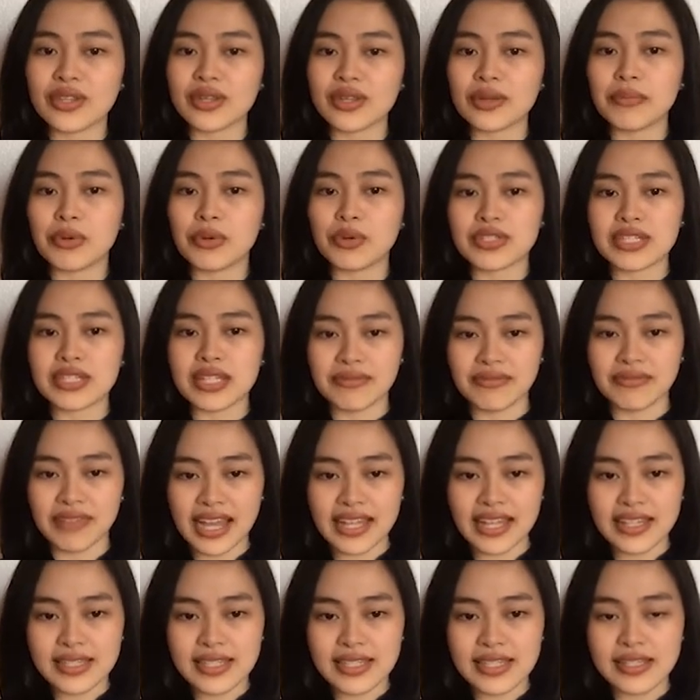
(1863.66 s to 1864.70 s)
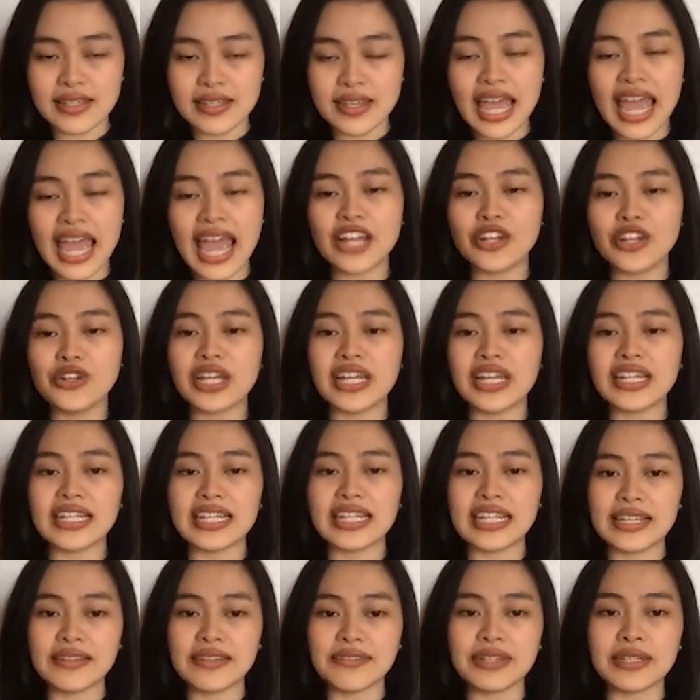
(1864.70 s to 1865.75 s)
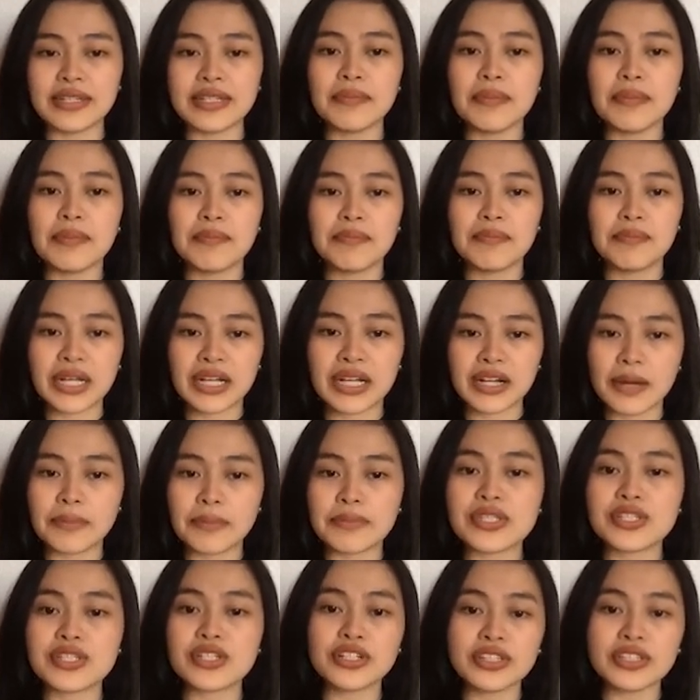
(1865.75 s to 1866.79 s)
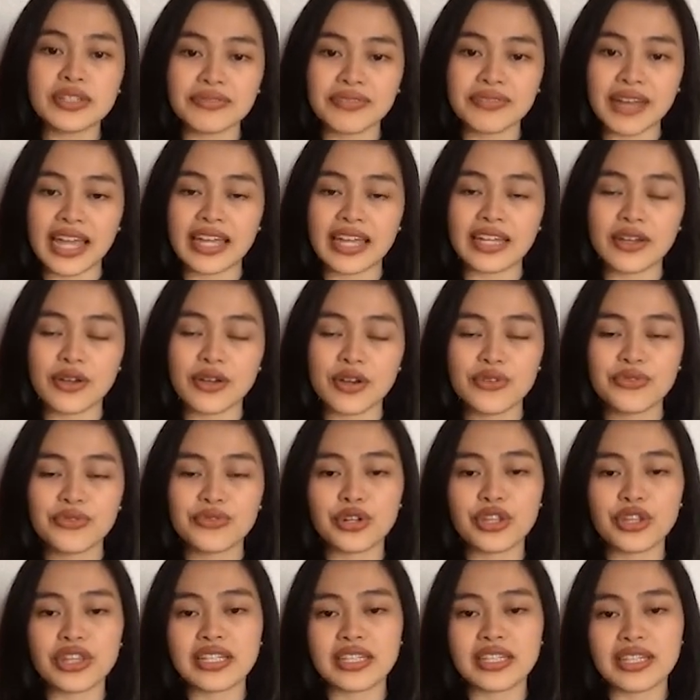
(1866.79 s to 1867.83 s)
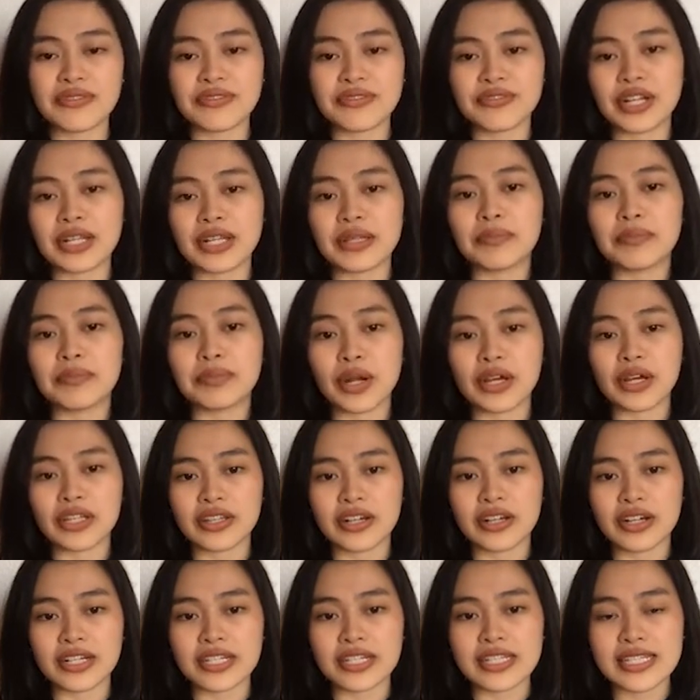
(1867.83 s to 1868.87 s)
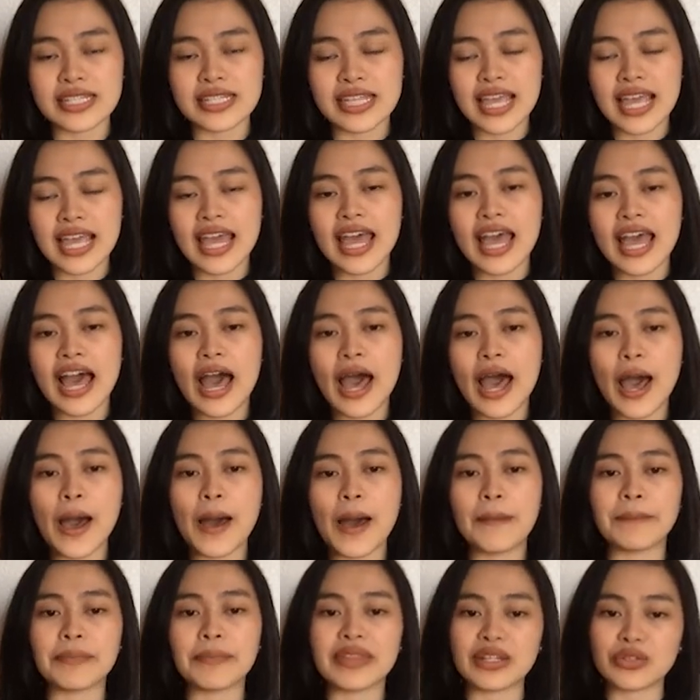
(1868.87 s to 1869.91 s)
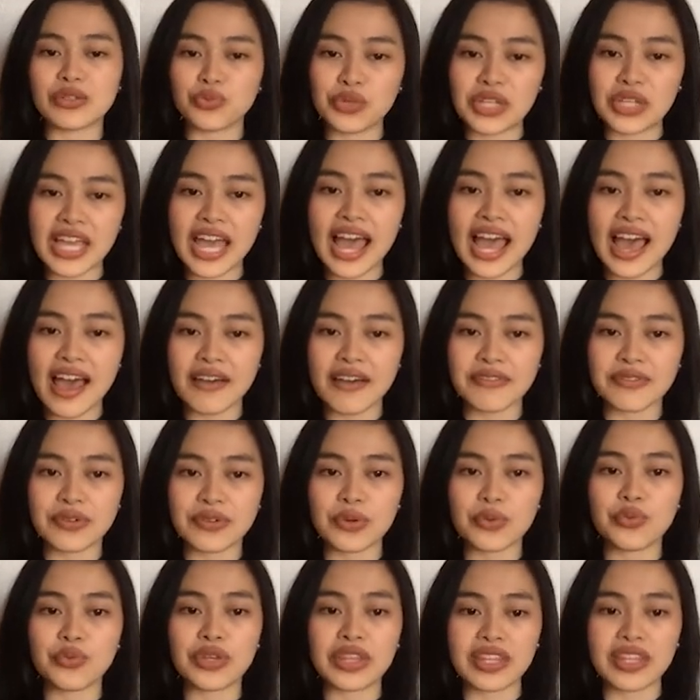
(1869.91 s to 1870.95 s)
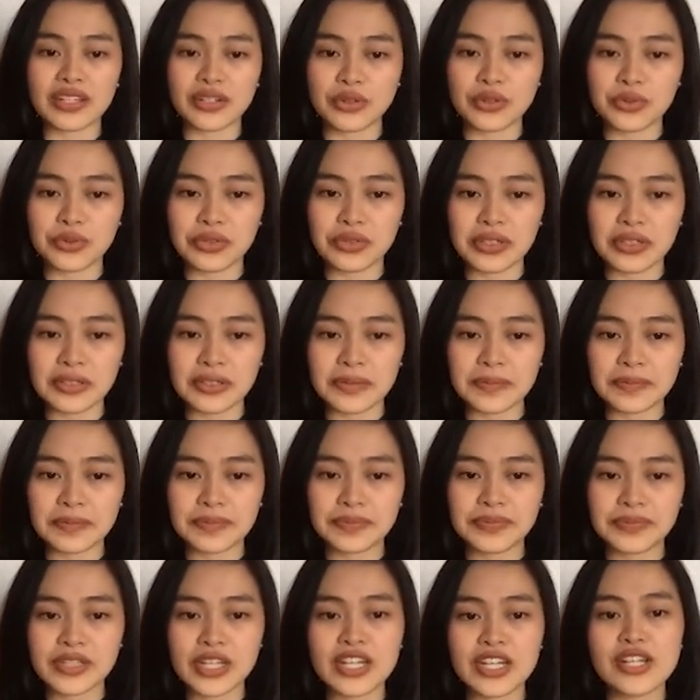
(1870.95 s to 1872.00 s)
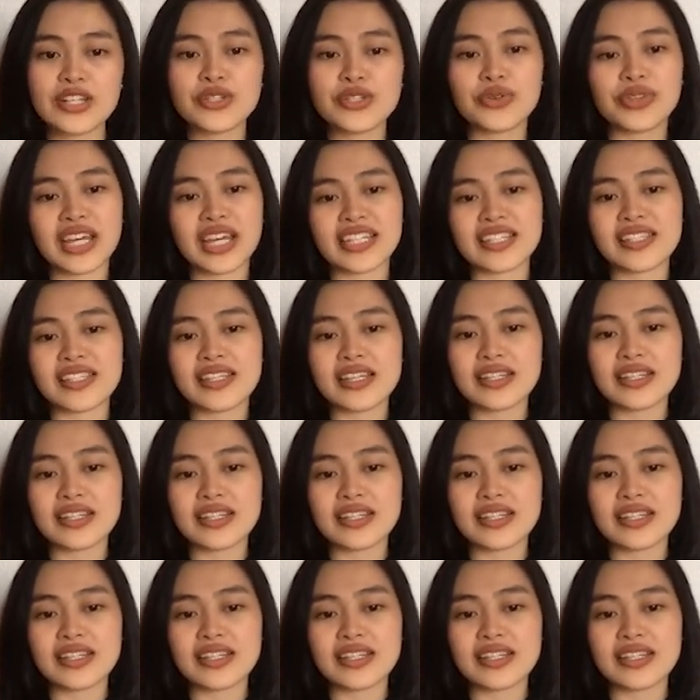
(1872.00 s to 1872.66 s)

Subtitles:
to the most advanced. And you can even become certified for the different products that we have within Google. So that's